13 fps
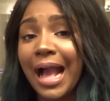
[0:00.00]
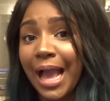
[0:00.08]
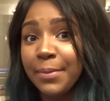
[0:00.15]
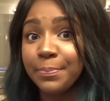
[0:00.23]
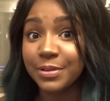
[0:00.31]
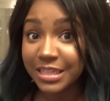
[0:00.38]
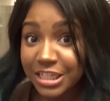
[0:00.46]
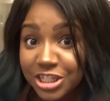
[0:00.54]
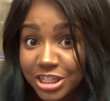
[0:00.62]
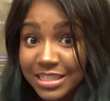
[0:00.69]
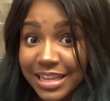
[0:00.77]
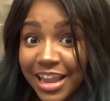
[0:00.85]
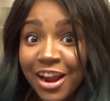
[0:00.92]
I bleached
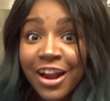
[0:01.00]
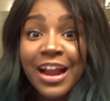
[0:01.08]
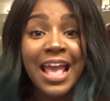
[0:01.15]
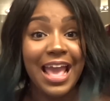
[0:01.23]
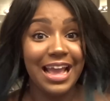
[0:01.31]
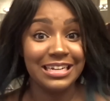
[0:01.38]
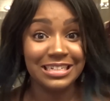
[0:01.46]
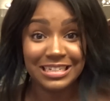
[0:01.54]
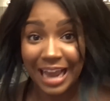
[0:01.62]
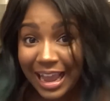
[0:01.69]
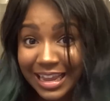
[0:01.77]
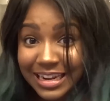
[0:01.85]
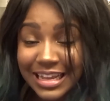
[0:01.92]
this hair and
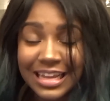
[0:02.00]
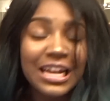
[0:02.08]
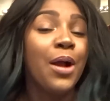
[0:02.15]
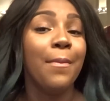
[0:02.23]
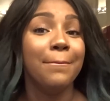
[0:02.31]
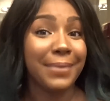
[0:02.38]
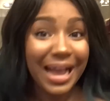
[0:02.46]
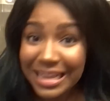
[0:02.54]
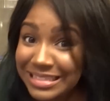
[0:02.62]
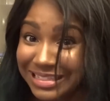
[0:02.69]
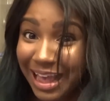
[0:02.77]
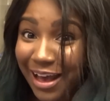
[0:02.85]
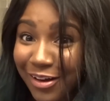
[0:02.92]
dyed it
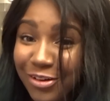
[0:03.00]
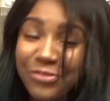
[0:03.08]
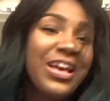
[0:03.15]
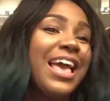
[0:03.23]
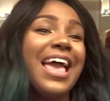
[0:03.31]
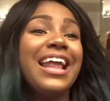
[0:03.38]
myself,